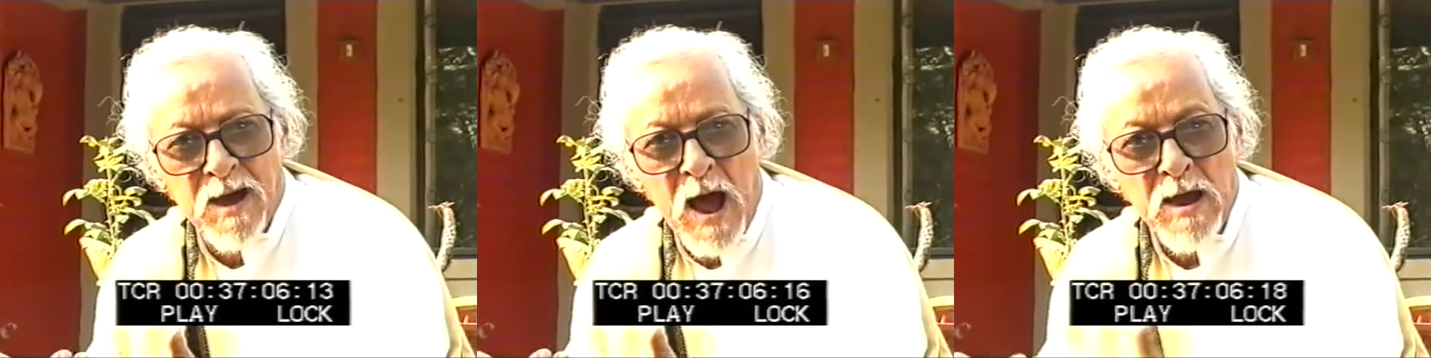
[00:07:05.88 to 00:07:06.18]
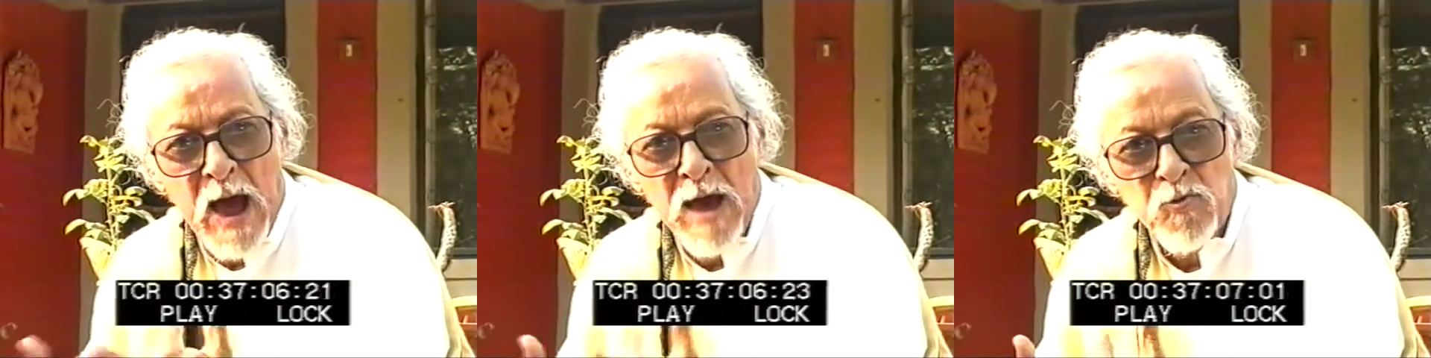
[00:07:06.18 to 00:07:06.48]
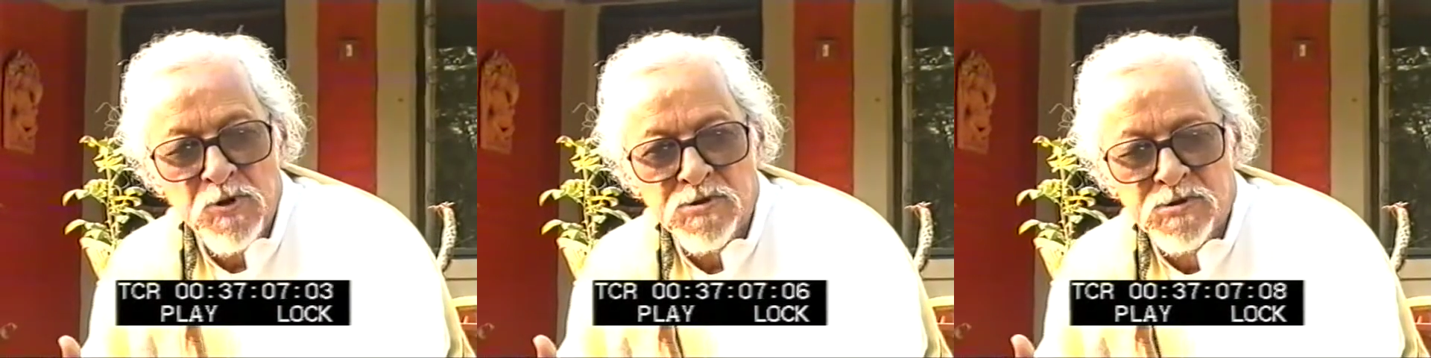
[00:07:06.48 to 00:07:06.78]

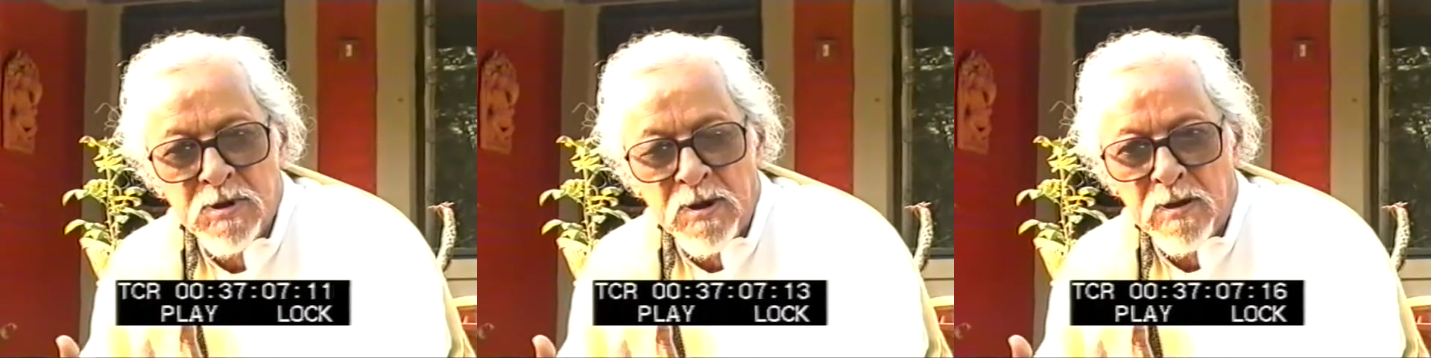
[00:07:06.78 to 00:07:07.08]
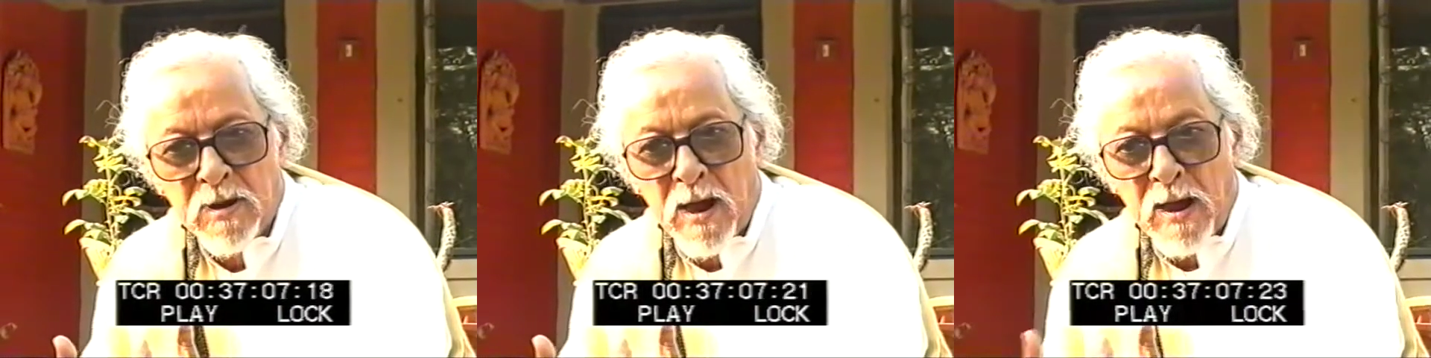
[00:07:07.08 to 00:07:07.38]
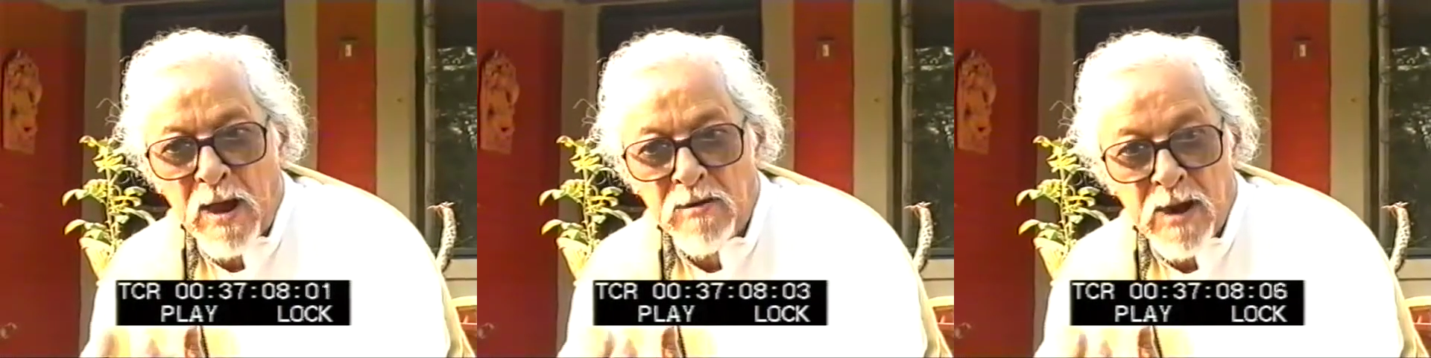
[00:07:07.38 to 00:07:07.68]

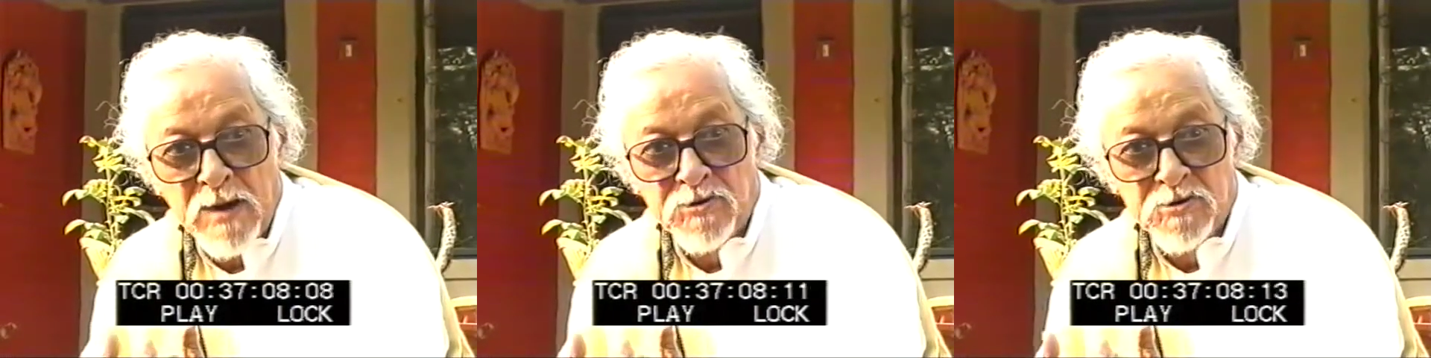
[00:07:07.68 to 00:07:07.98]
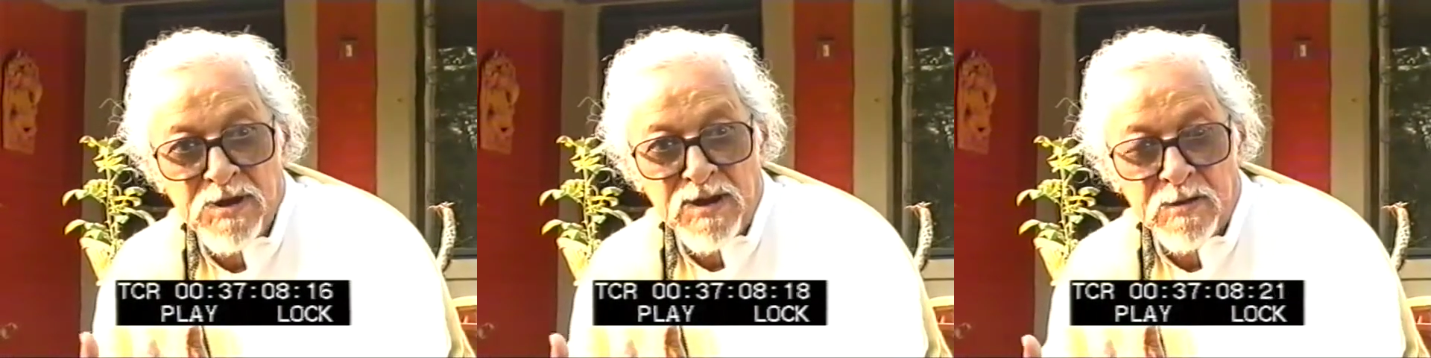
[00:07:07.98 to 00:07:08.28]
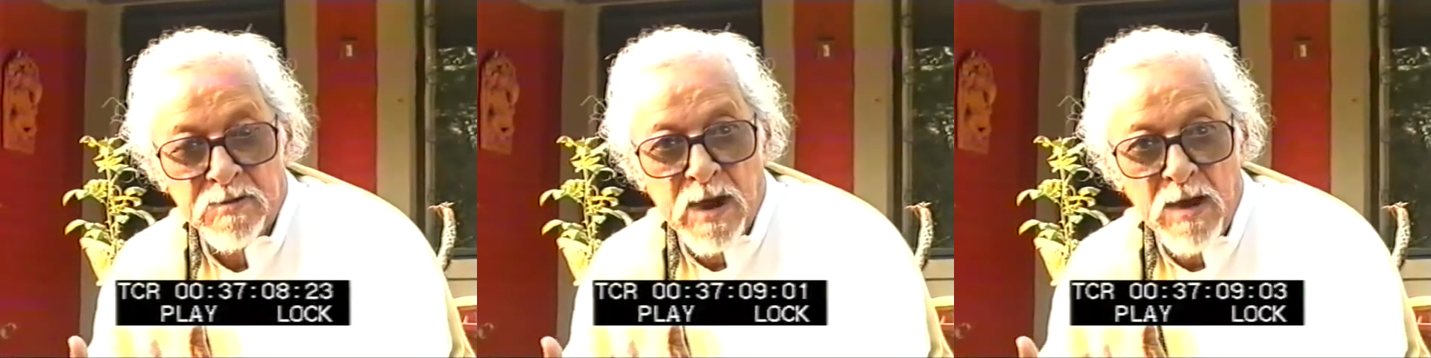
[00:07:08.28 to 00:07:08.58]
I'd like to
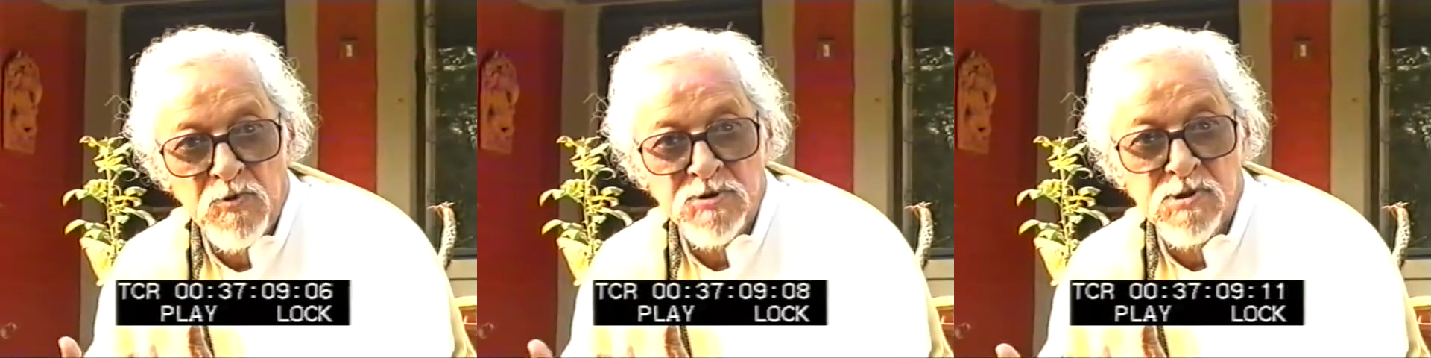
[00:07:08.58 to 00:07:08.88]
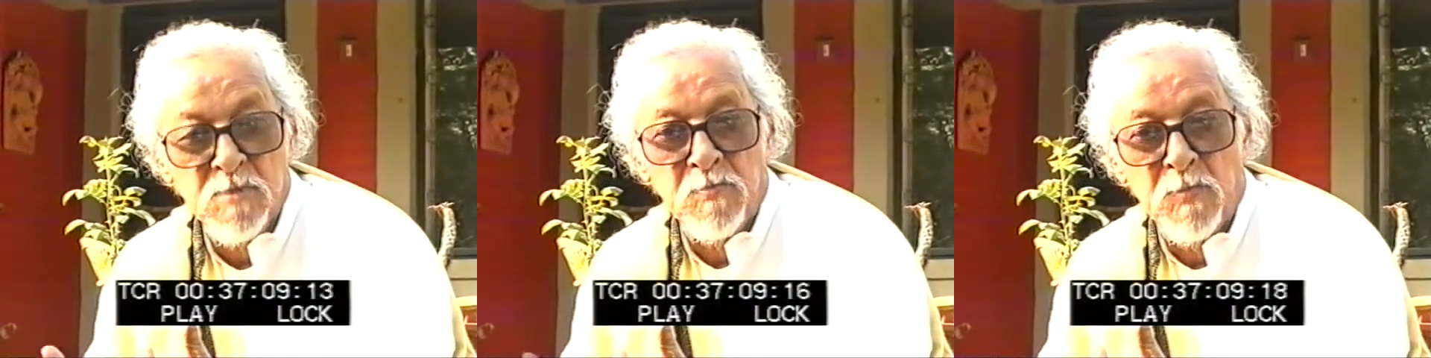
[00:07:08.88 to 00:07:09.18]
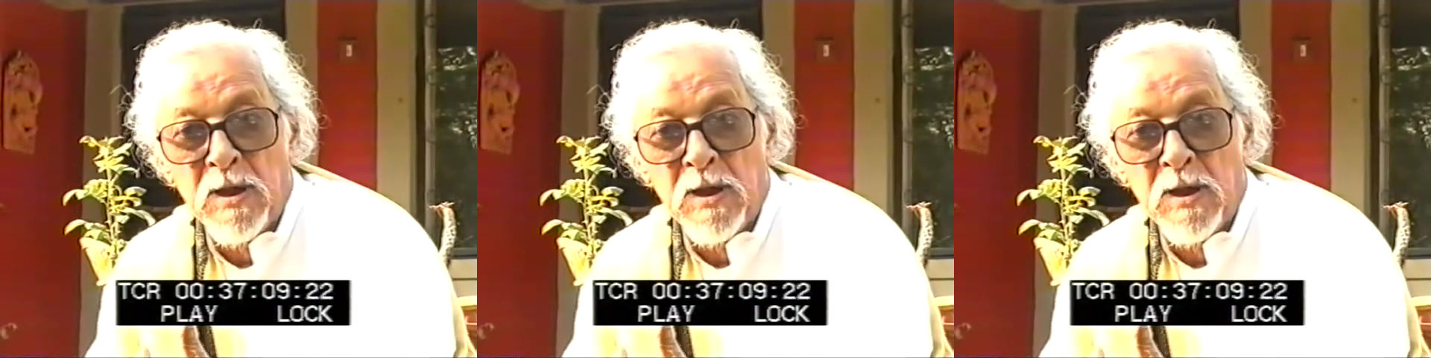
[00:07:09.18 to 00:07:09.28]
think that I was the